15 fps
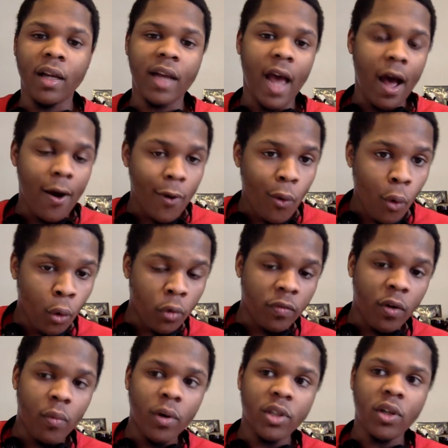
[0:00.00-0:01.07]
Kyle
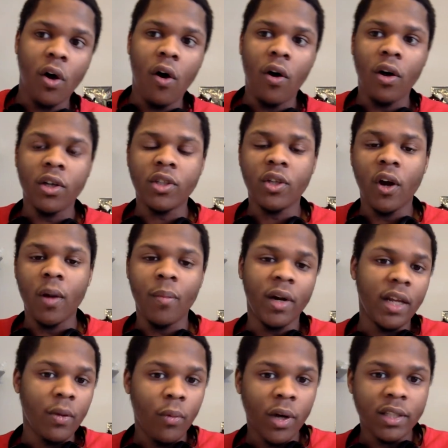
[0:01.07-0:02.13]
Korver was an all-star, but
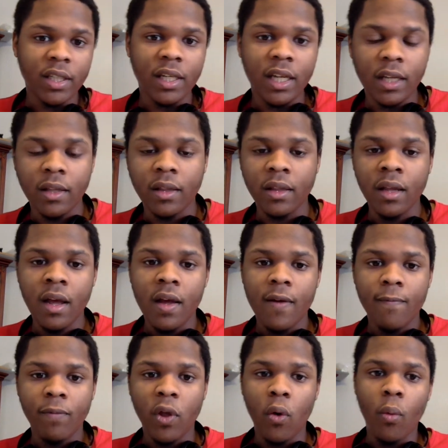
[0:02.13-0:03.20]
he wasn't in
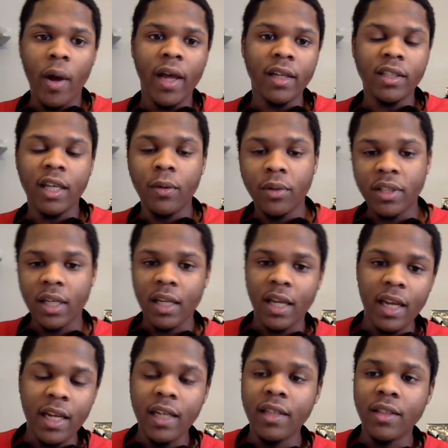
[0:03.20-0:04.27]
the West. He was in
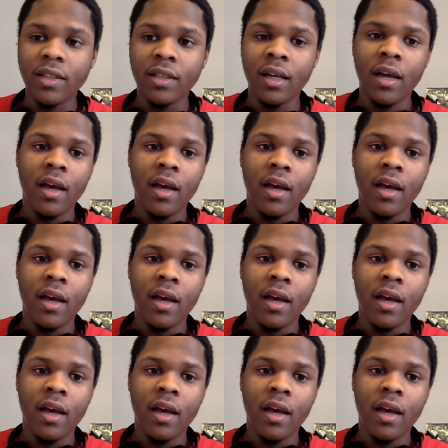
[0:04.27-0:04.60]
the East.